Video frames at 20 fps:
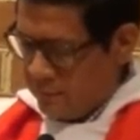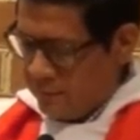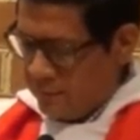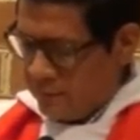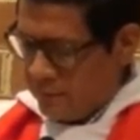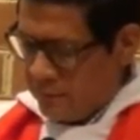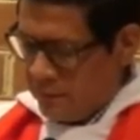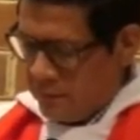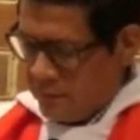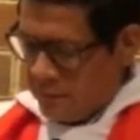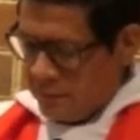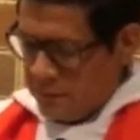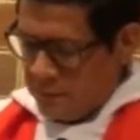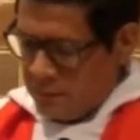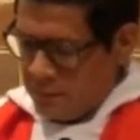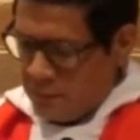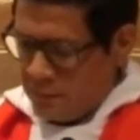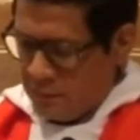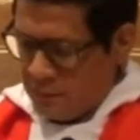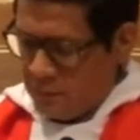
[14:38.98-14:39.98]

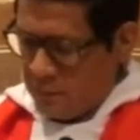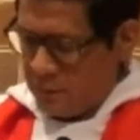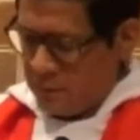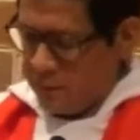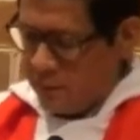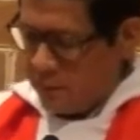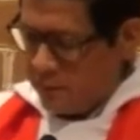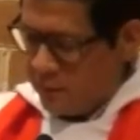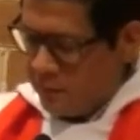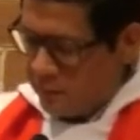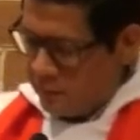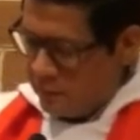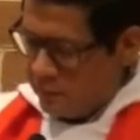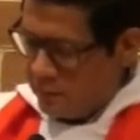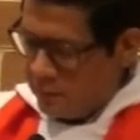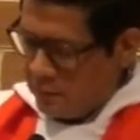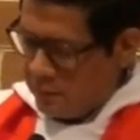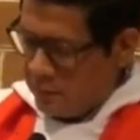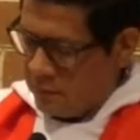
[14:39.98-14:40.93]
Nothing is said.